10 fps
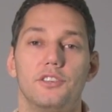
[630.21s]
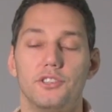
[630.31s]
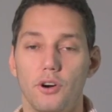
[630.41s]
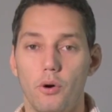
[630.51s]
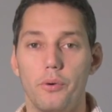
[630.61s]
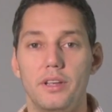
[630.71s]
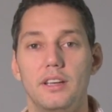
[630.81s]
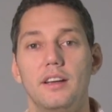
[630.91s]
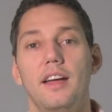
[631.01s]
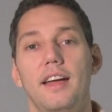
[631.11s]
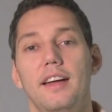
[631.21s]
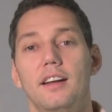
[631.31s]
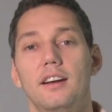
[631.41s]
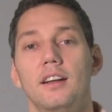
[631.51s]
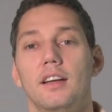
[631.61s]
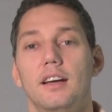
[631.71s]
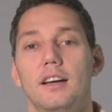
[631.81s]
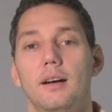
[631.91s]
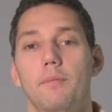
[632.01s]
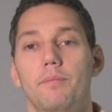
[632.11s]
growing hair,
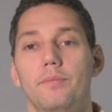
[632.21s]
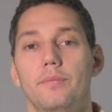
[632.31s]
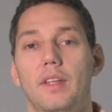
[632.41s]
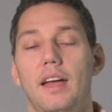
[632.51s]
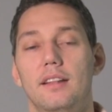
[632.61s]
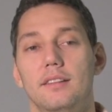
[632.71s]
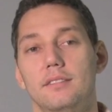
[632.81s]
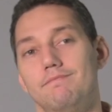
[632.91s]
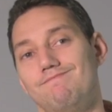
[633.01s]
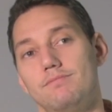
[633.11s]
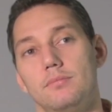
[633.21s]
and